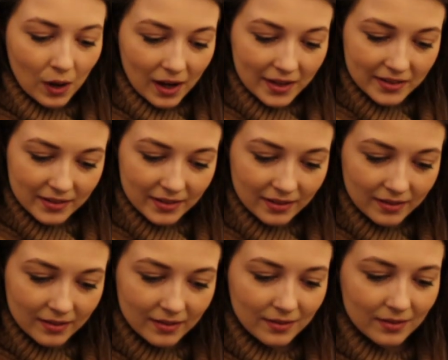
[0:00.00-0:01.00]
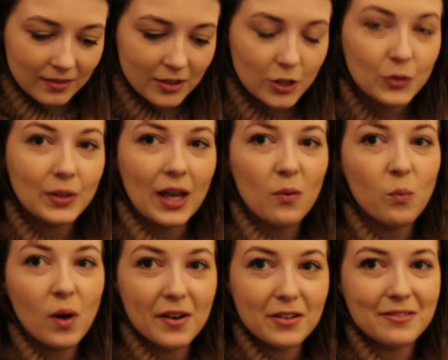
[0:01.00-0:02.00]
one, you'll get
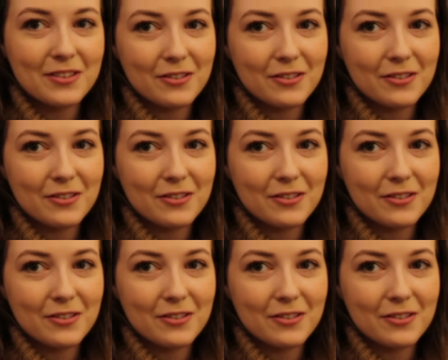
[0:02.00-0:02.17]
one of